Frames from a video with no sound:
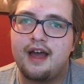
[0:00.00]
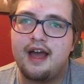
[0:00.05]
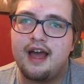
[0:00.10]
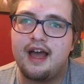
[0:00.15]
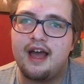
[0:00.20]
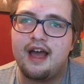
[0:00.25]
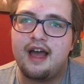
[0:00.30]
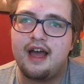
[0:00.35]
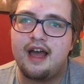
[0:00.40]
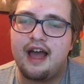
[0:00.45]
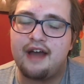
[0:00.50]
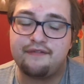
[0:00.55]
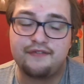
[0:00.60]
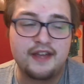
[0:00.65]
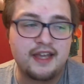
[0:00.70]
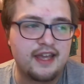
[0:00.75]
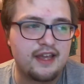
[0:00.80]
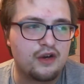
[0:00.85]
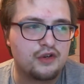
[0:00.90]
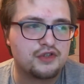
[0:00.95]
uh, I
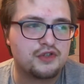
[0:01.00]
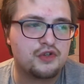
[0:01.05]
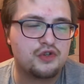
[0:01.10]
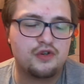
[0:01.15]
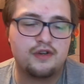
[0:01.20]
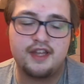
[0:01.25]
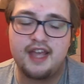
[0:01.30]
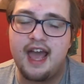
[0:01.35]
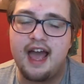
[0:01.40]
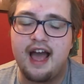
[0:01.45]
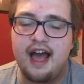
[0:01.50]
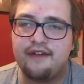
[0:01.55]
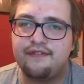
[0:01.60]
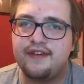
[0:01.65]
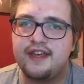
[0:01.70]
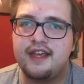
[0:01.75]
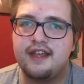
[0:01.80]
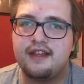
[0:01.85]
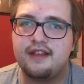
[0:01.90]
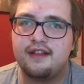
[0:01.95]
think he also tr- yeah, I
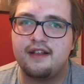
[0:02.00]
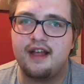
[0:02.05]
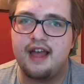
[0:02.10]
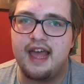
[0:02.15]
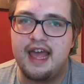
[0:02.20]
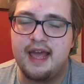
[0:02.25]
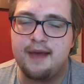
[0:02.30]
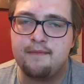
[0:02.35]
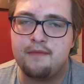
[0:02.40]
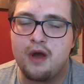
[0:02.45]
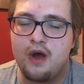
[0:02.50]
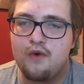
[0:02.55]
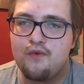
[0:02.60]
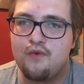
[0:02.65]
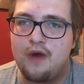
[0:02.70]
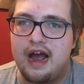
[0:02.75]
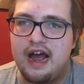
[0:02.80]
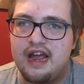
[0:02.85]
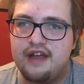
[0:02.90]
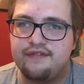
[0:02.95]
think him
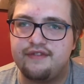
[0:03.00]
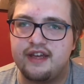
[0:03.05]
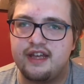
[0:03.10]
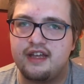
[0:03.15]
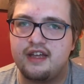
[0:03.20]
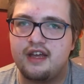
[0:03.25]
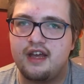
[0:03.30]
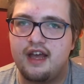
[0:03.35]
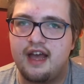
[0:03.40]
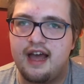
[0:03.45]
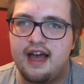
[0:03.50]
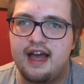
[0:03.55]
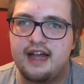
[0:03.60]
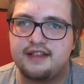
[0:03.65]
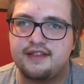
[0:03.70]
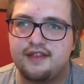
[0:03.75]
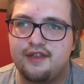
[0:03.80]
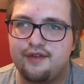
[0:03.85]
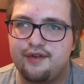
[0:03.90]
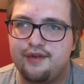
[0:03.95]
arriving at
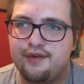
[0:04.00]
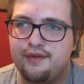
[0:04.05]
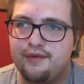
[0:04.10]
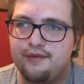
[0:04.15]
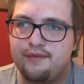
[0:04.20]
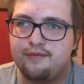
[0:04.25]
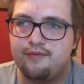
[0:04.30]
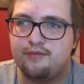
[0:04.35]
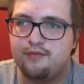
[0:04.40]
the